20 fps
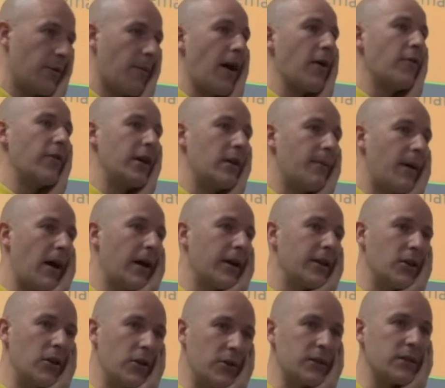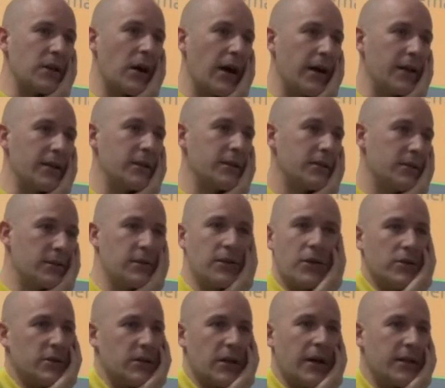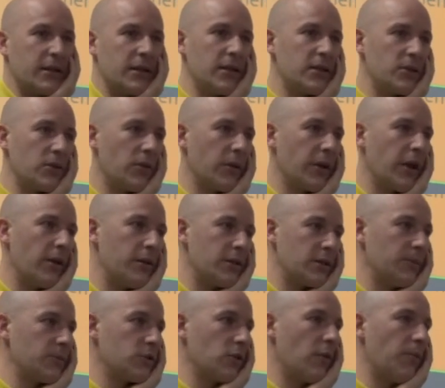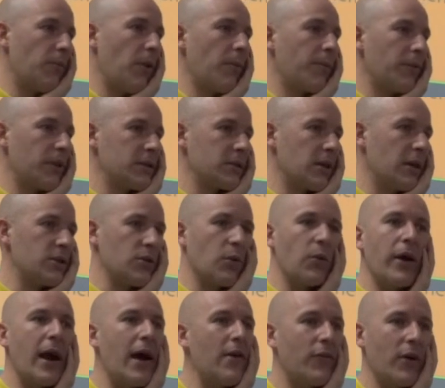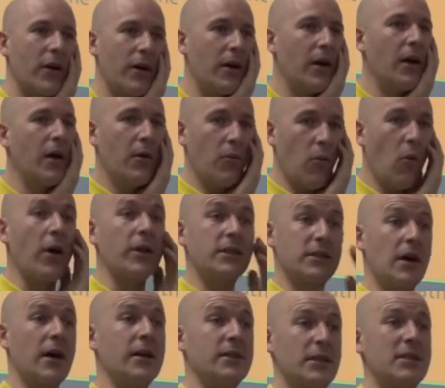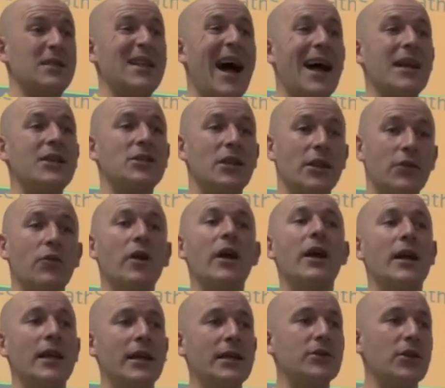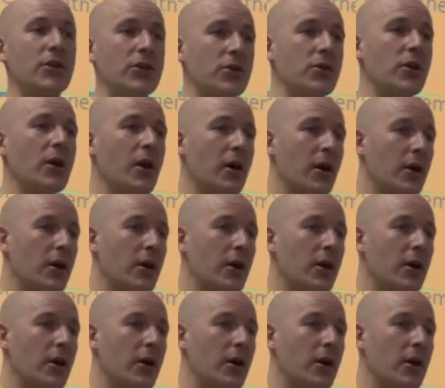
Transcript: you might read about in New Scientist, or, you know, some sort of popular science or wherever, what scientists actually really do,